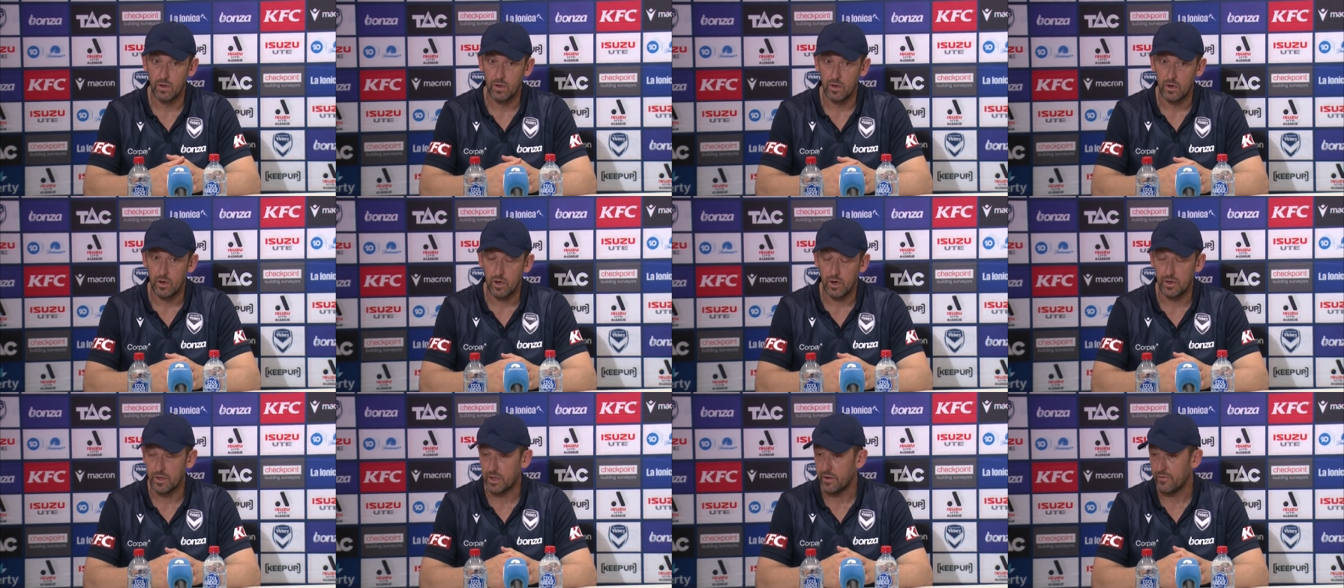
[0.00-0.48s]

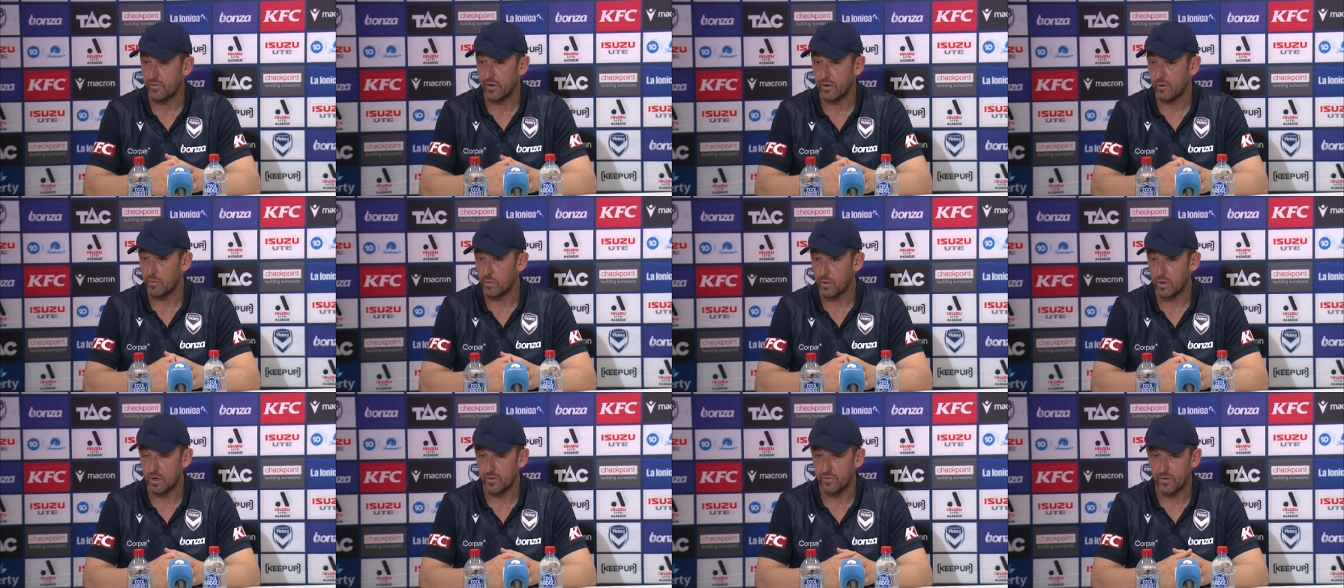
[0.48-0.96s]
I think very
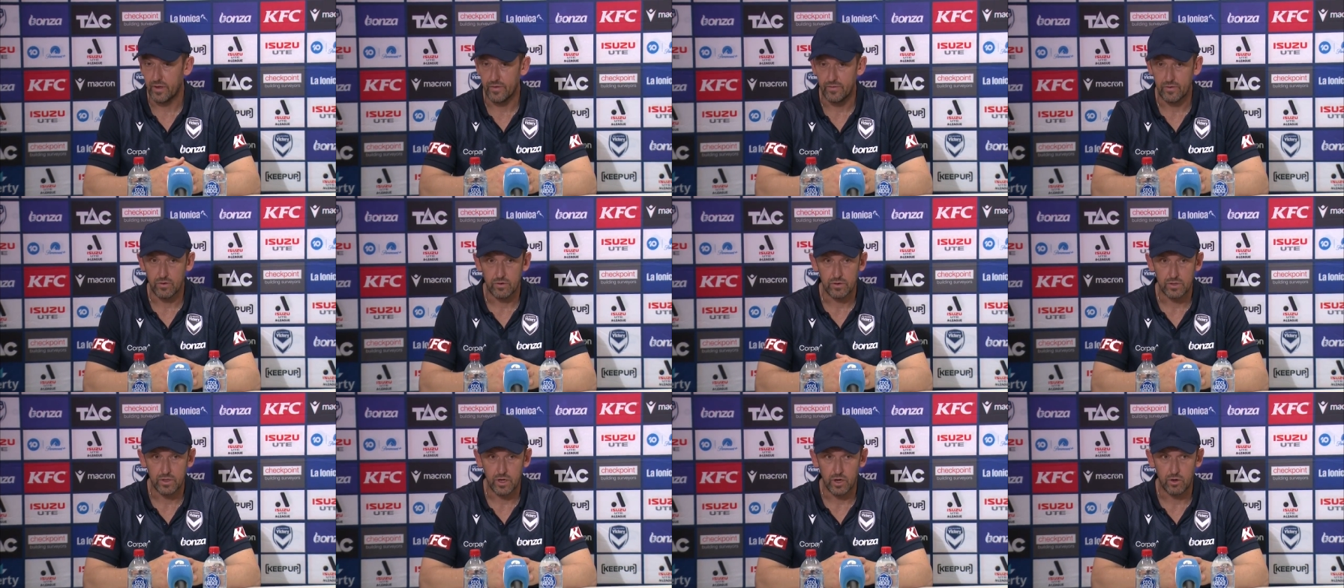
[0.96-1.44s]
well. If you have a
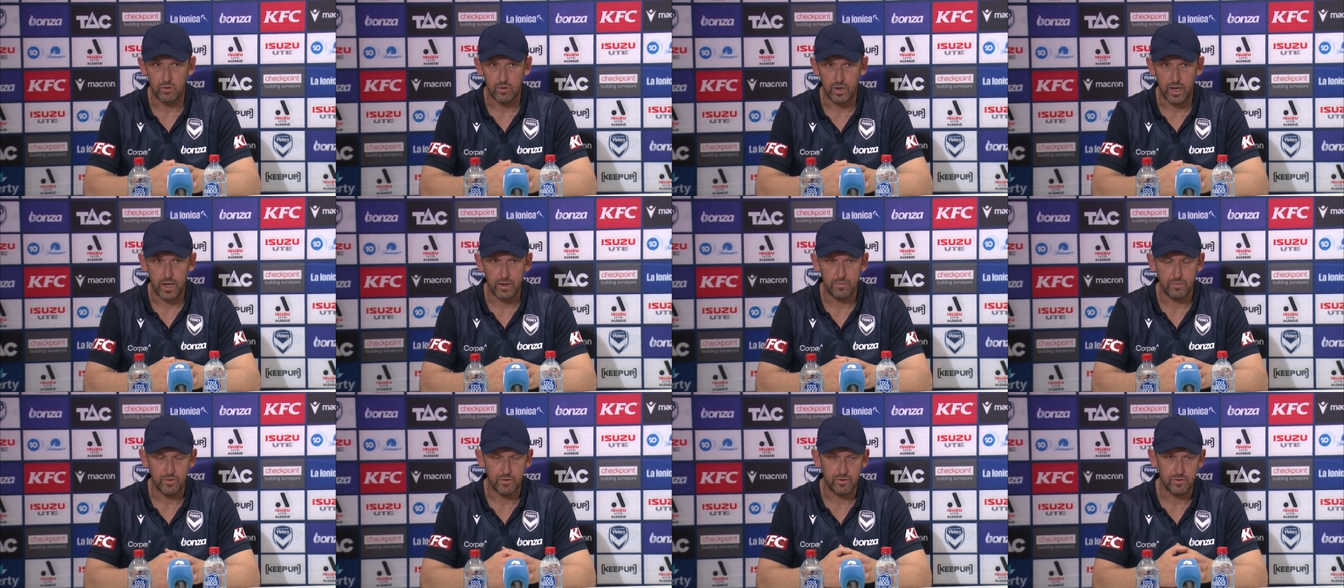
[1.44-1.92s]
look at the whole
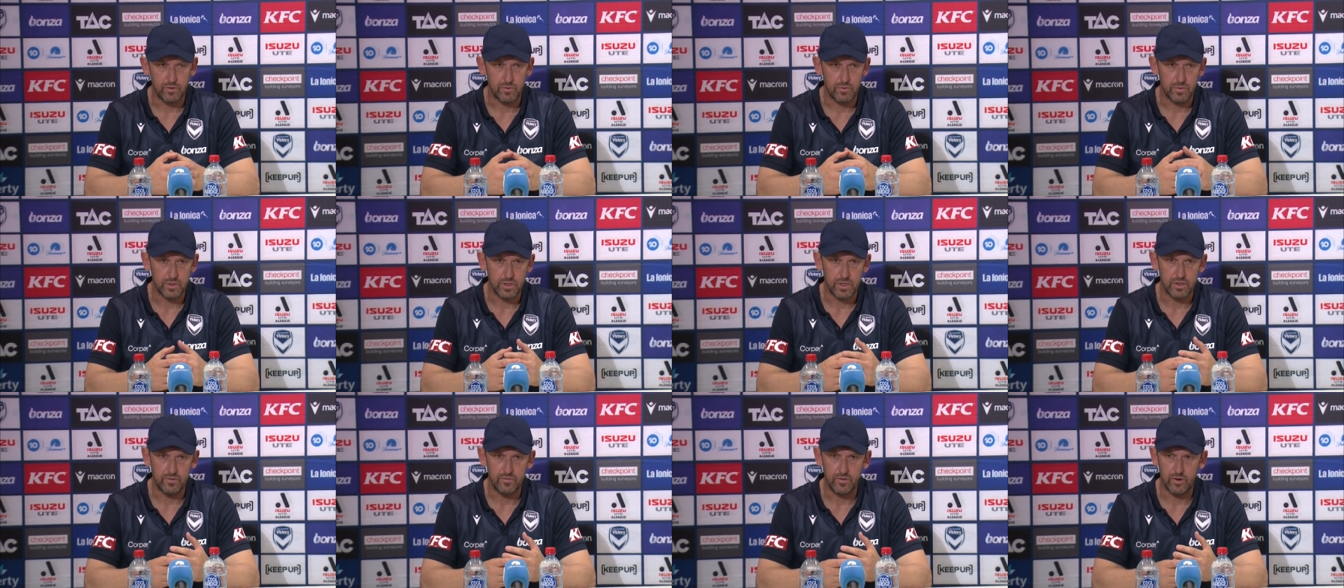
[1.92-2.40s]
game, I thought we
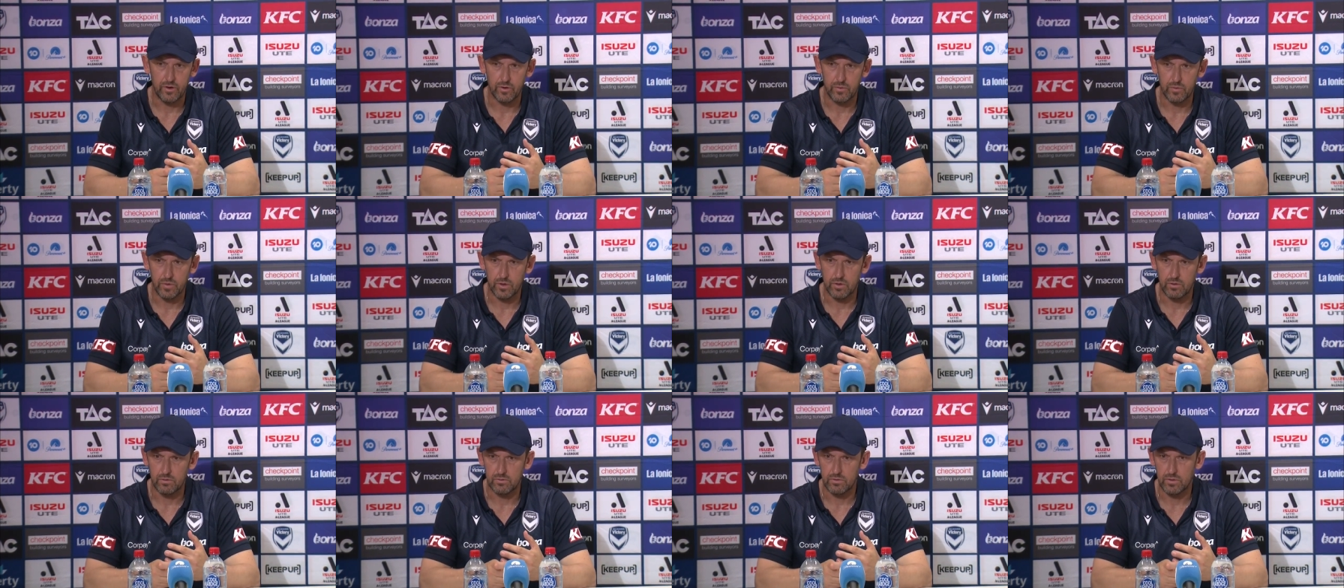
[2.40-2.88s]
did very
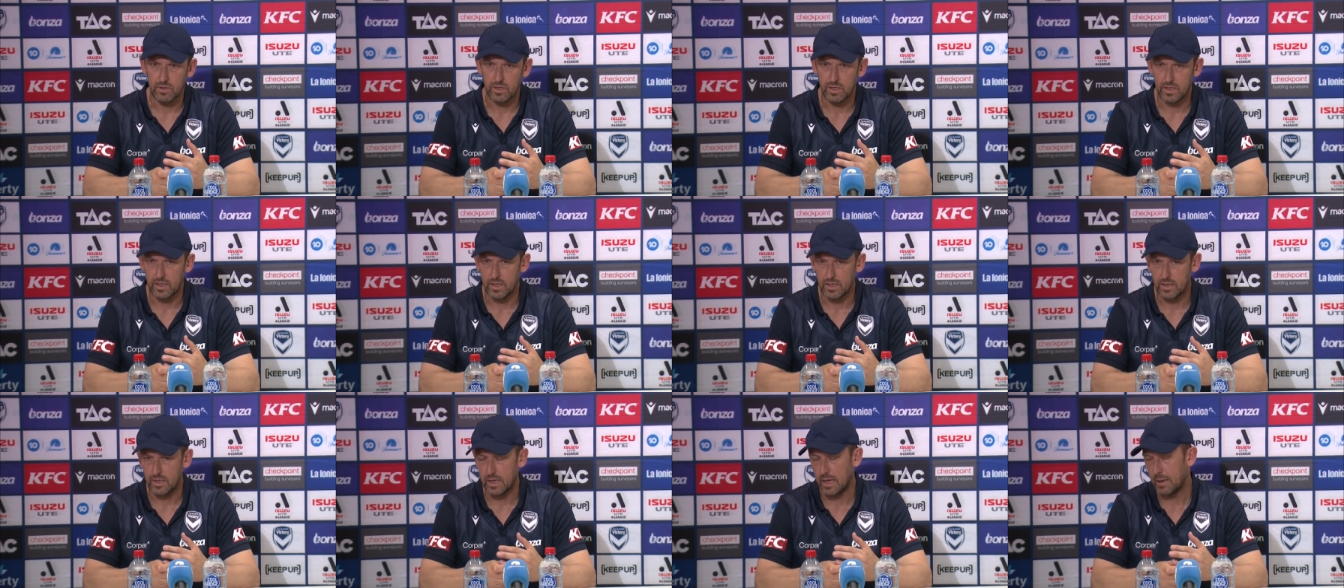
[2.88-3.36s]
well uh,
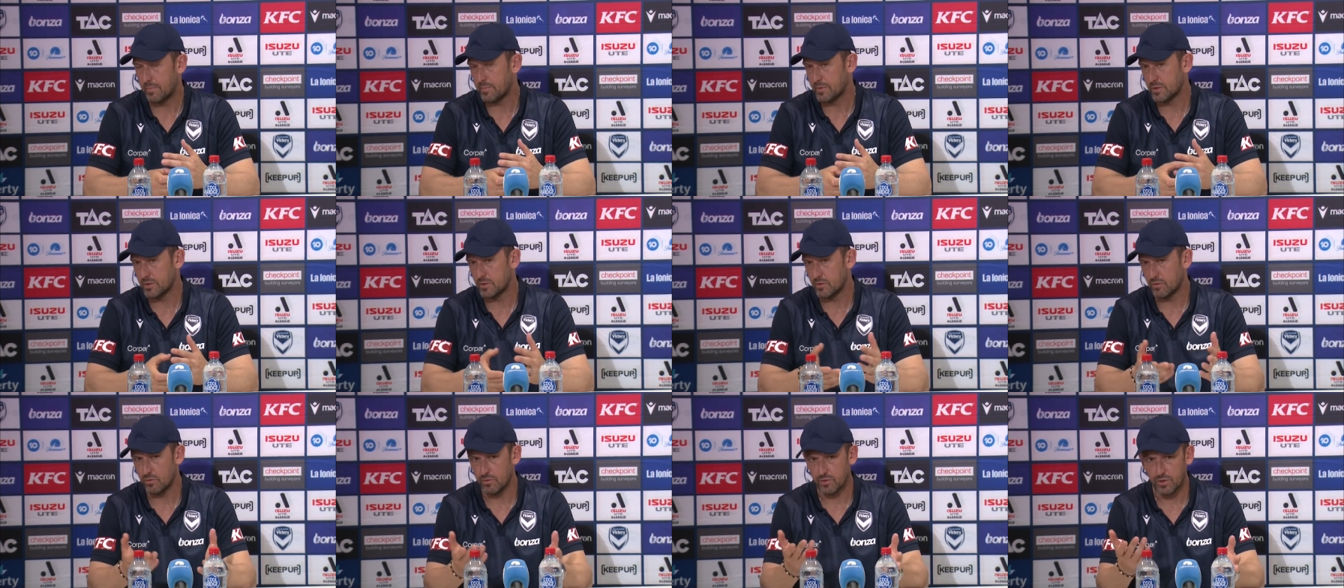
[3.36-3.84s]
up
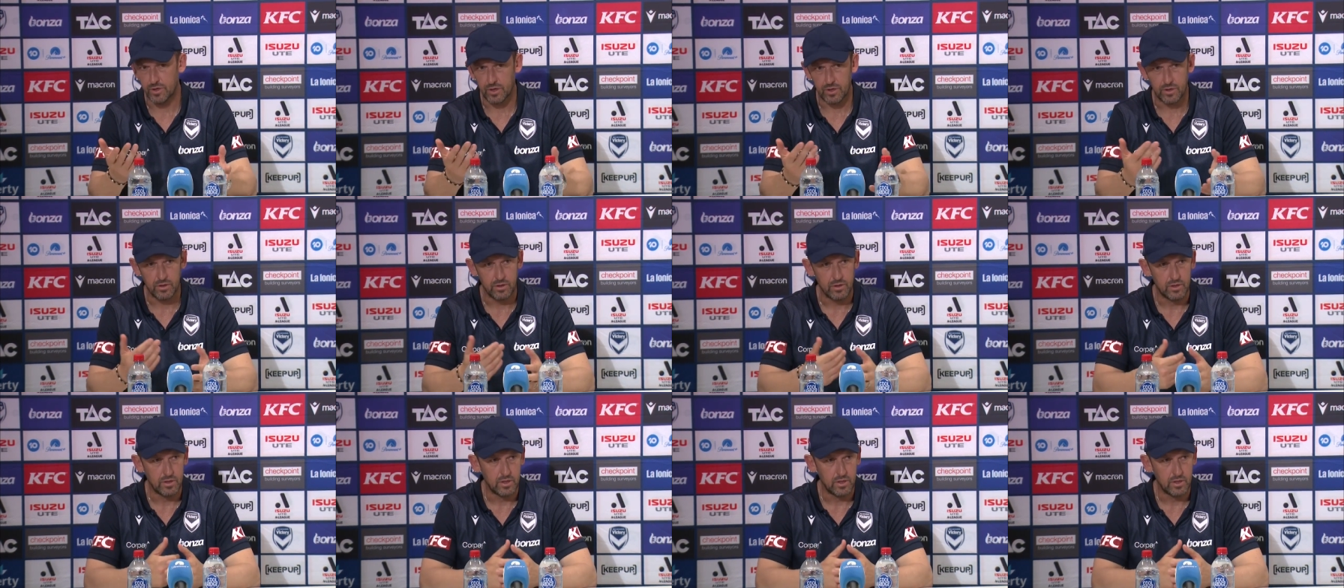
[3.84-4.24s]
until the